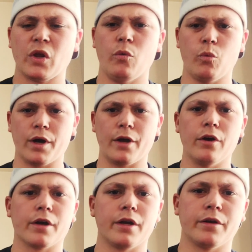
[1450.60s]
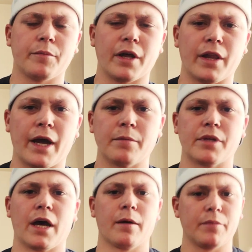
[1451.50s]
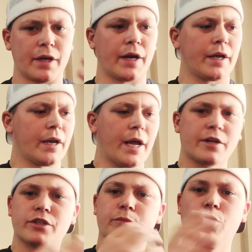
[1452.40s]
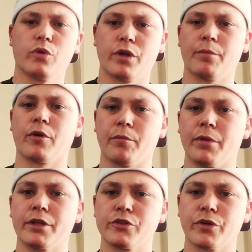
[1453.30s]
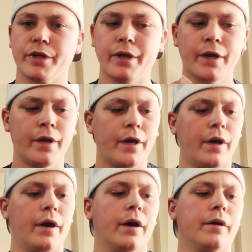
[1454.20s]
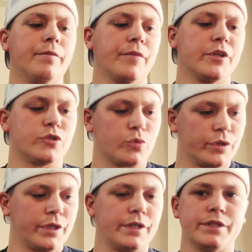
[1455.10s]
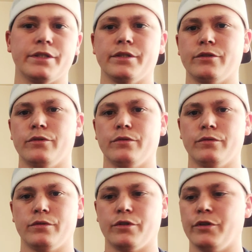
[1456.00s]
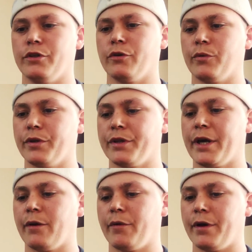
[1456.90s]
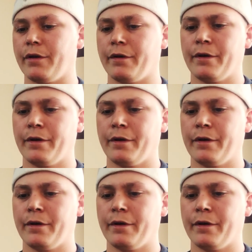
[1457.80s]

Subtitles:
when I hook it into my laptop and I can actually pull it up on a big screen. It's really easy to deal with that way.